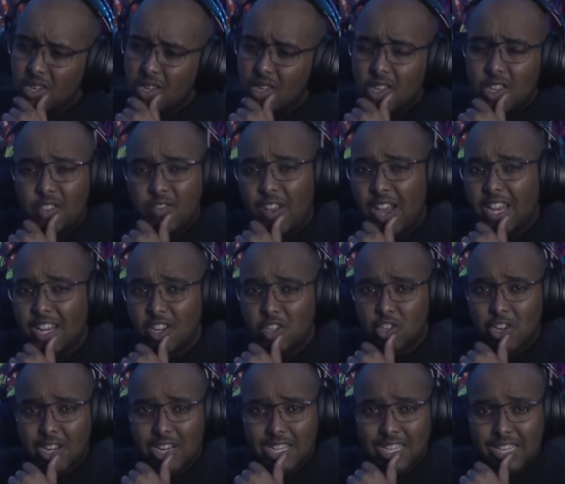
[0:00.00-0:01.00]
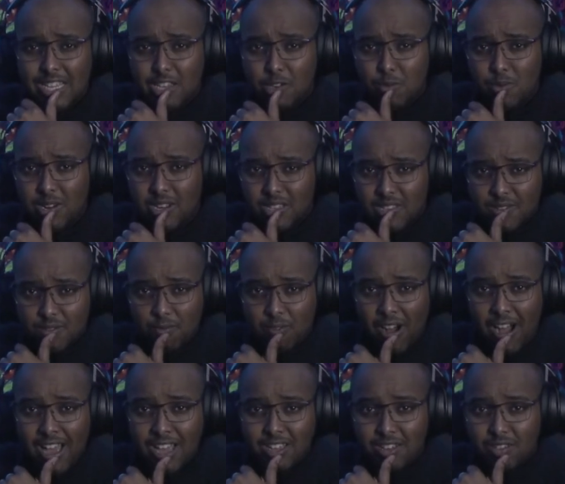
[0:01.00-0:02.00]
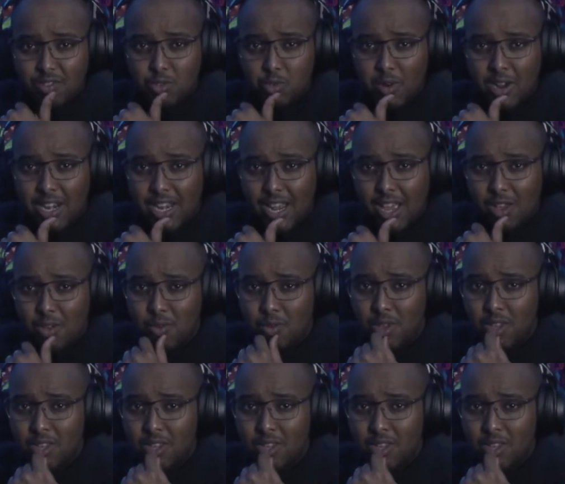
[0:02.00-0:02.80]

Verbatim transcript: Is Vander trying to take one of the vials right now?